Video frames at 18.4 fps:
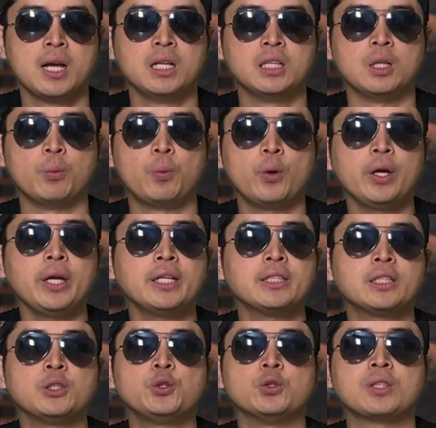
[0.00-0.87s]
The point
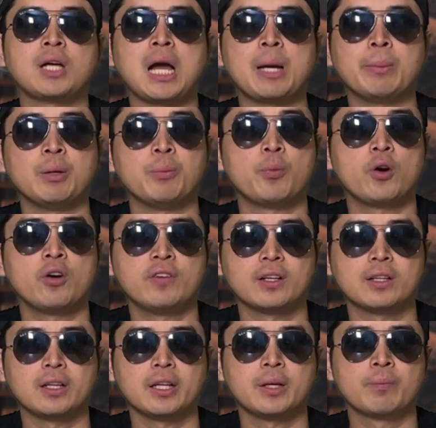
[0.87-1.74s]
isn't to time it
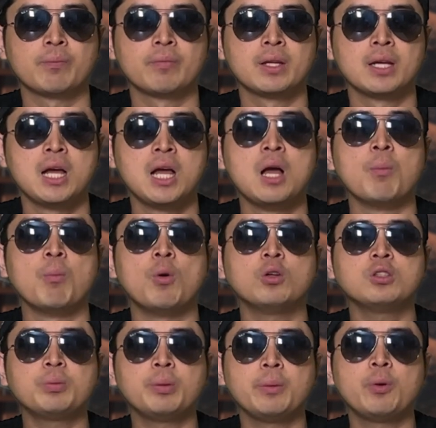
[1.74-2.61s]
perfectly.
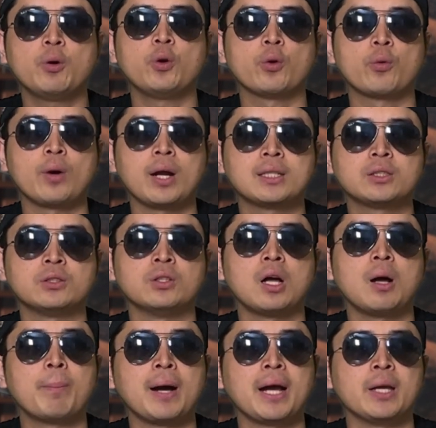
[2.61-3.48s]
Most people regret
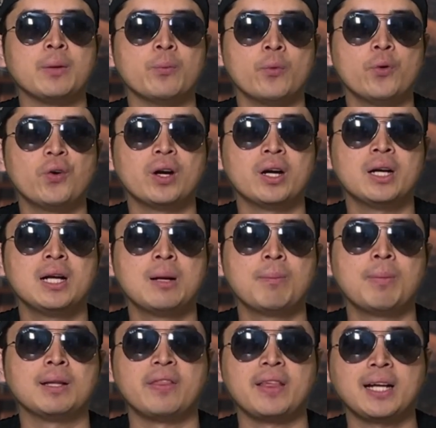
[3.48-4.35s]
not buying more,
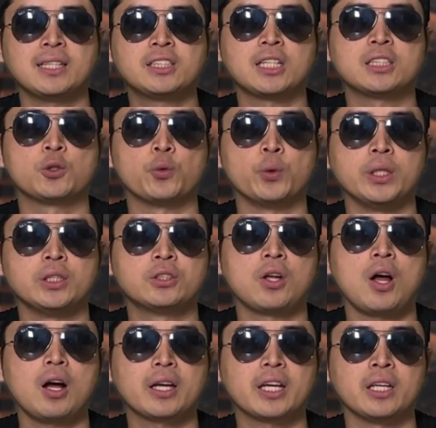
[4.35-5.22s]
but that's just great
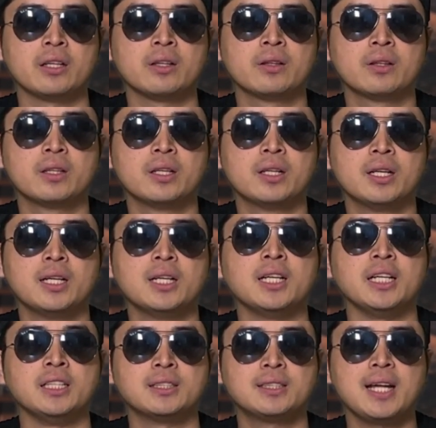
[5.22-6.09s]
talking.
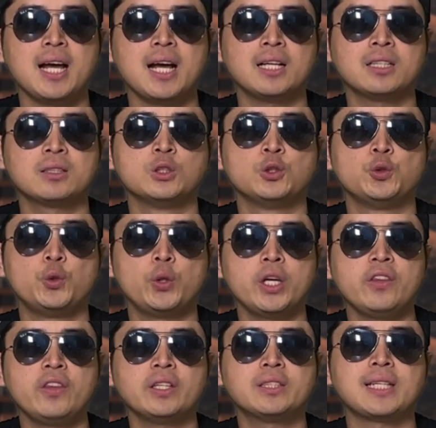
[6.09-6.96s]
Instead,
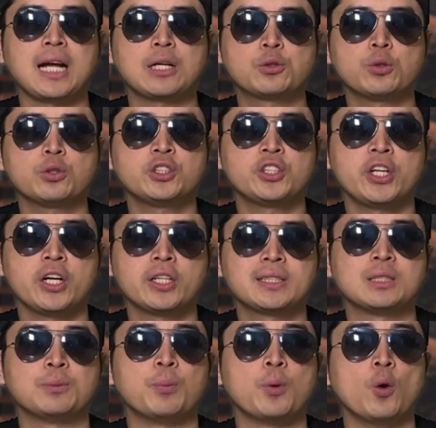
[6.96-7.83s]
treat these actual shares
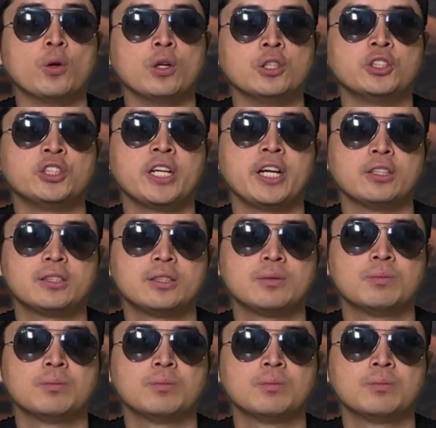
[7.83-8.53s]
as bonus shares.